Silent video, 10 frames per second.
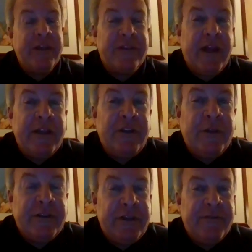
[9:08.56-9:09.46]
that I do that's
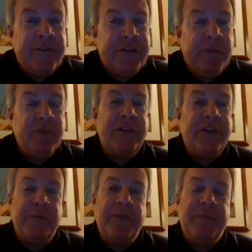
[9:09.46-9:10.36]
different than most other
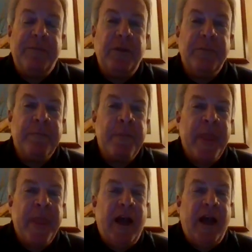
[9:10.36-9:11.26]
people.
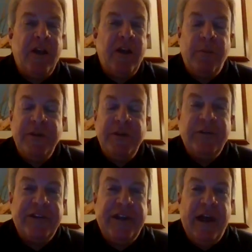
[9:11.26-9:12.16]
I always use a
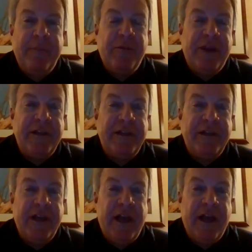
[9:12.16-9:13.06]
snap when I
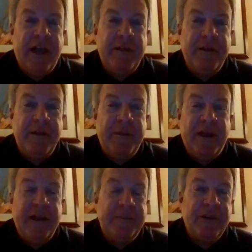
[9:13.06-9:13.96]
tie
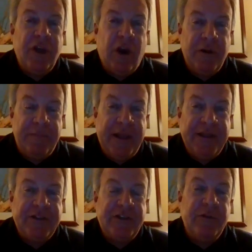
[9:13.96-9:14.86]
my hard
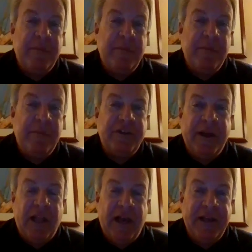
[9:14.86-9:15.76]
baits to
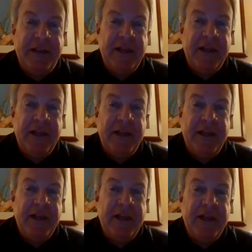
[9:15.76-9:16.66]
my line.
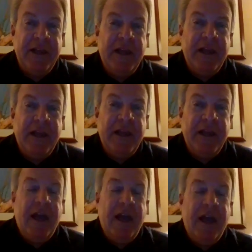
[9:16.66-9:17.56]

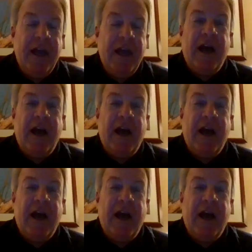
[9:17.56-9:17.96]
I